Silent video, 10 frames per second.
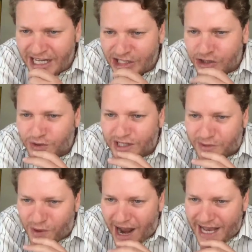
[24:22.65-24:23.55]
Should the
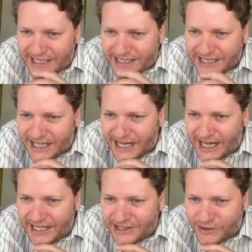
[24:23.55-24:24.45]
right
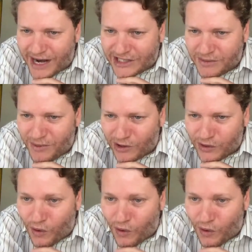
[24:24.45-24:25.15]
interaction model